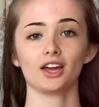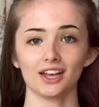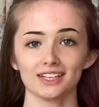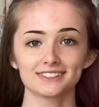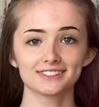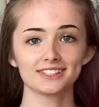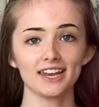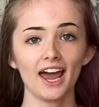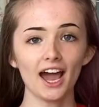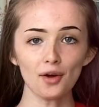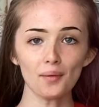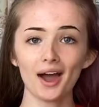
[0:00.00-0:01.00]
So
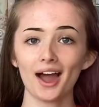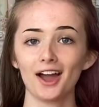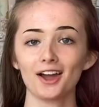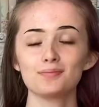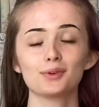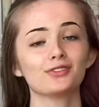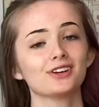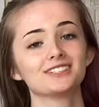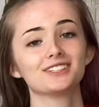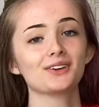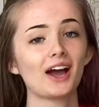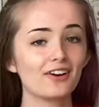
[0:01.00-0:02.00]
now I'm moving on
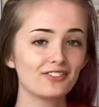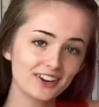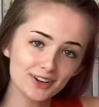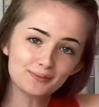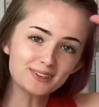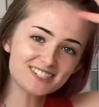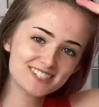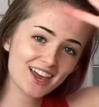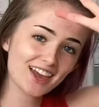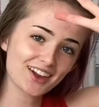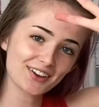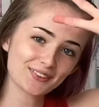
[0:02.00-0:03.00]
to outfit number
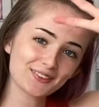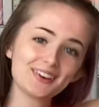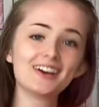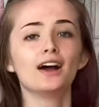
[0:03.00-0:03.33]
two.